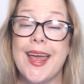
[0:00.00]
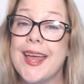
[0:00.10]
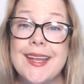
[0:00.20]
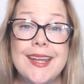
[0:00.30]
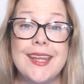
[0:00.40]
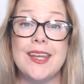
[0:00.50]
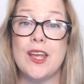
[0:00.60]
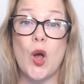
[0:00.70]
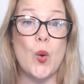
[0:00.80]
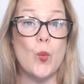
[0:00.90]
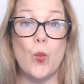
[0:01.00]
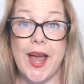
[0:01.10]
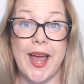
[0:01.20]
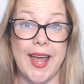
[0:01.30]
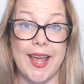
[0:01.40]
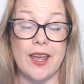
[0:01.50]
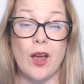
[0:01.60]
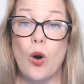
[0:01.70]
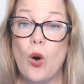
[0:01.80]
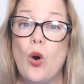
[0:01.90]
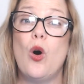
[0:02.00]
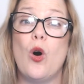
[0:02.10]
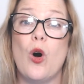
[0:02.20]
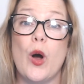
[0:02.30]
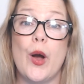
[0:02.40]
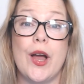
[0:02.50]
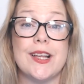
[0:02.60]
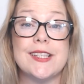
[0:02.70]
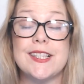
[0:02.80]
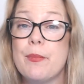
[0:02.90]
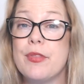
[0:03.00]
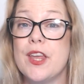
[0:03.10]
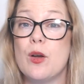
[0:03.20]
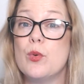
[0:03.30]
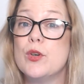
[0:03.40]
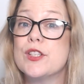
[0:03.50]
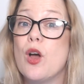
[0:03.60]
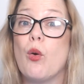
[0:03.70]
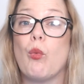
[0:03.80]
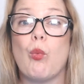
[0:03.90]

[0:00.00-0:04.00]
any way or something was